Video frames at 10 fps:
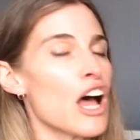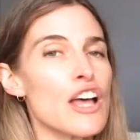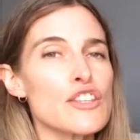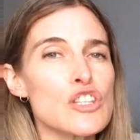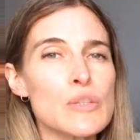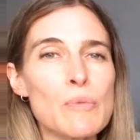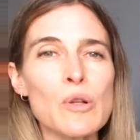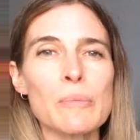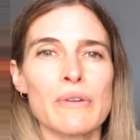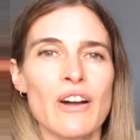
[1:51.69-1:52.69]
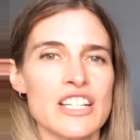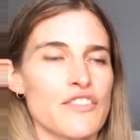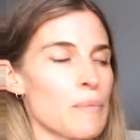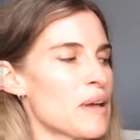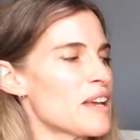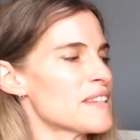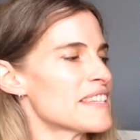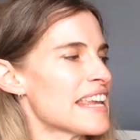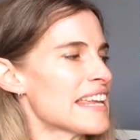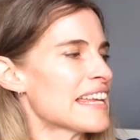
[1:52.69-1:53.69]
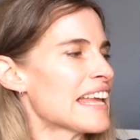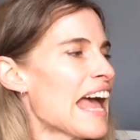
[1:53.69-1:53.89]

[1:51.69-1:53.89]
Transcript: a small branch for Percy,